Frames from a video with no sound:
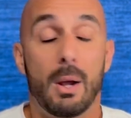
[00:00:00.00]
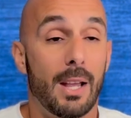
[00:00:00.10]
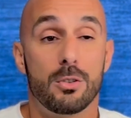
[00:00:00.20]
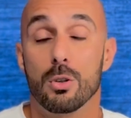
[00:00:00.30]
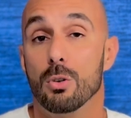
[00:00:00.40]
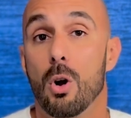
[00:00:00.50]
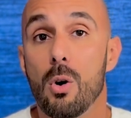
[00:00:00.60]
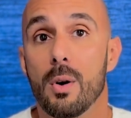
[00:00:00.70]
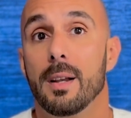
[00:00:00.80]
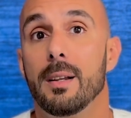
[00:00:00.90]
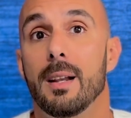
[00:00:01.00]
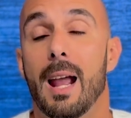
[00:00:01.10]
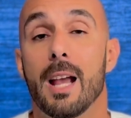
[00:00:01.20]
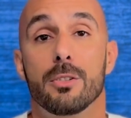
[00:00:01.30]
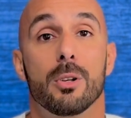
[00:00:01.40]
as you're going,
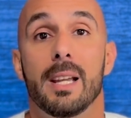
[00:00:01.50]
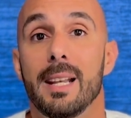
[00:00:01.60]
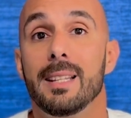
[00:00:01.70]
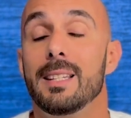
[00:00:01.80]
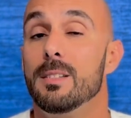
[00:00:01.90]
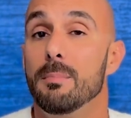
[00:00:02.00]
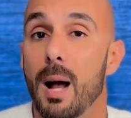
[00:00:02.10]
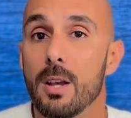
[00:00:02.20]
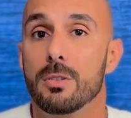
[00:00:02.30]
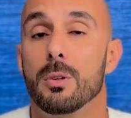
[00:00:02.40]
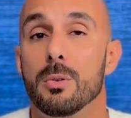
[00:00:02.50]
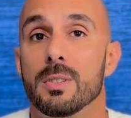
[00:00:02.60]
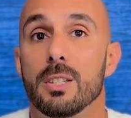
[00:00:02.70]
as you're hitting these milestones,